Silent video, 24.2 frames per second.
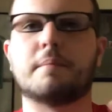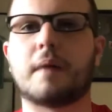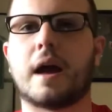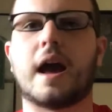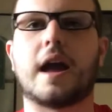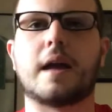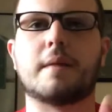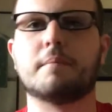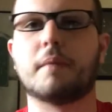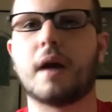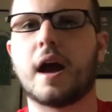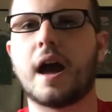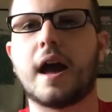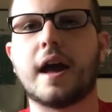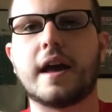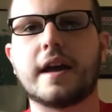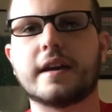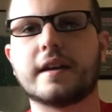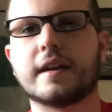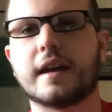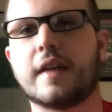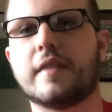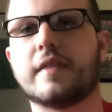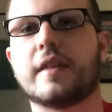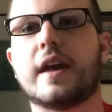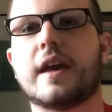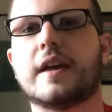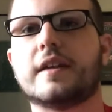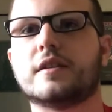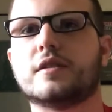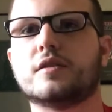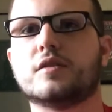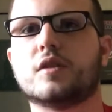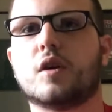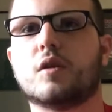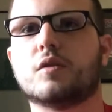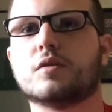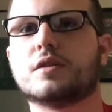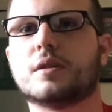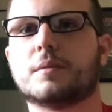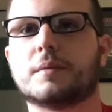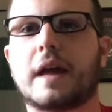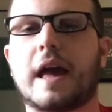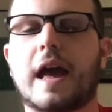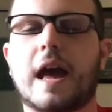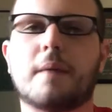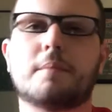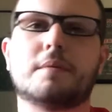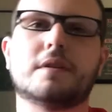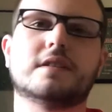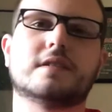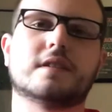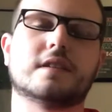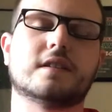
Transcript: and then something happens